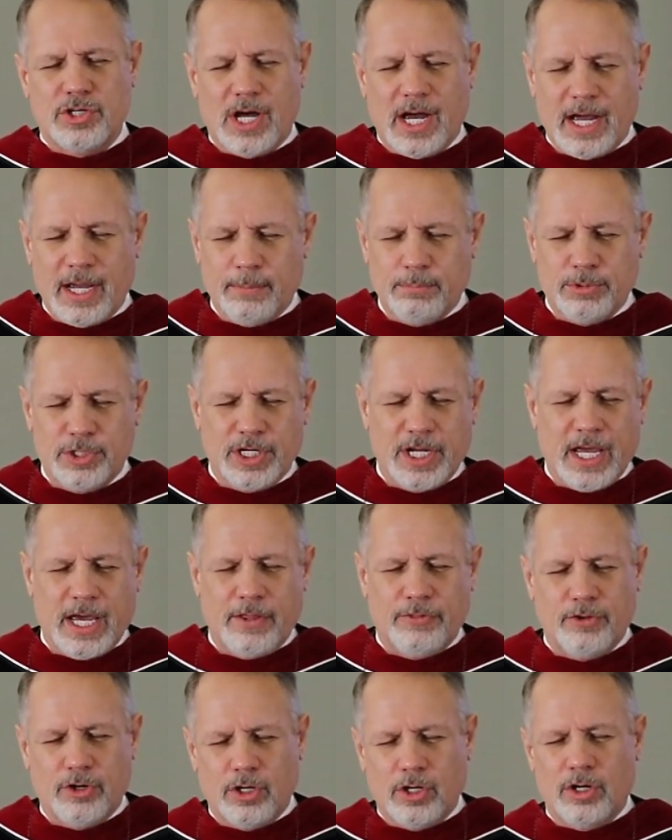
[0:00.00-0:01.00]
time
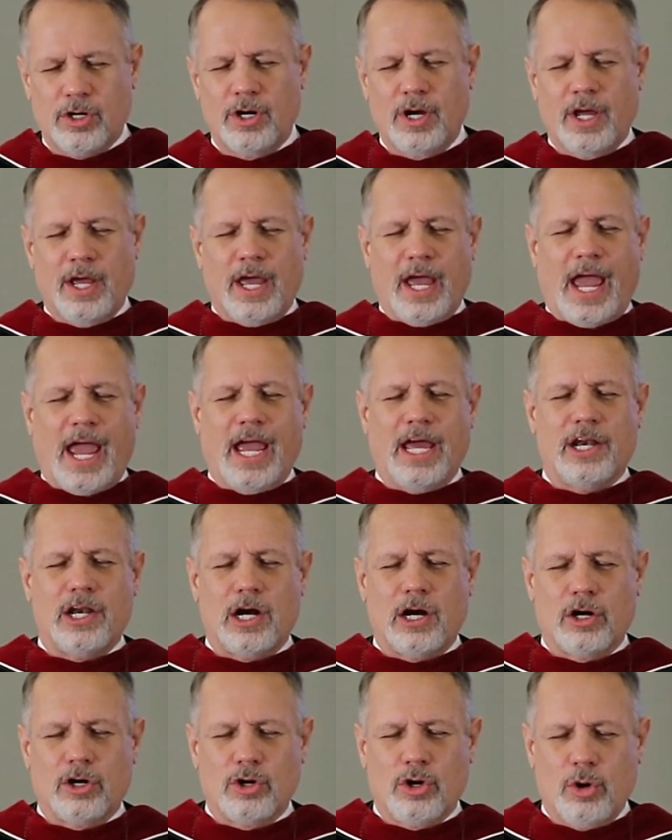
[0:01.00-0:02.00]
together and
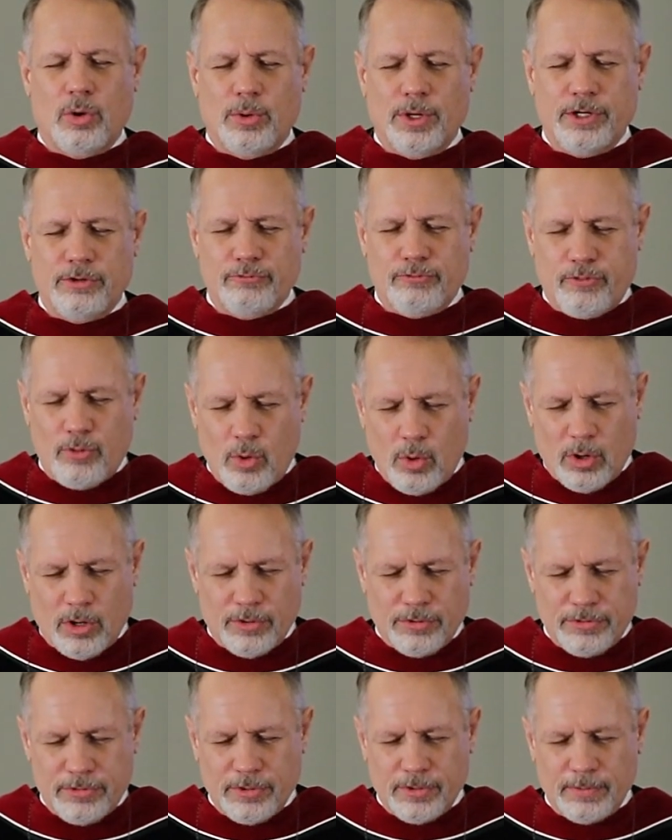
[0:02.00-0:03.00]
our going
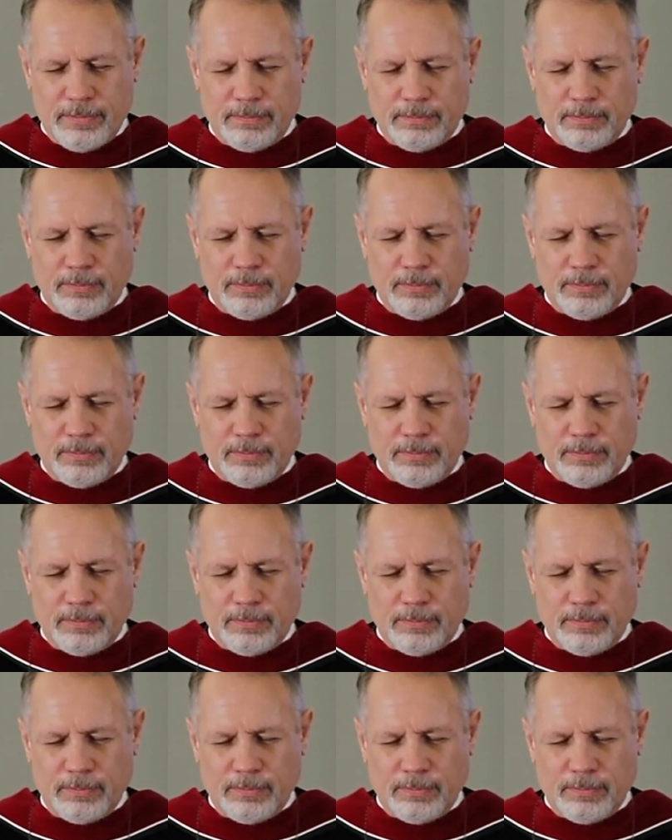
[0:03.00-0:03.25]
forth.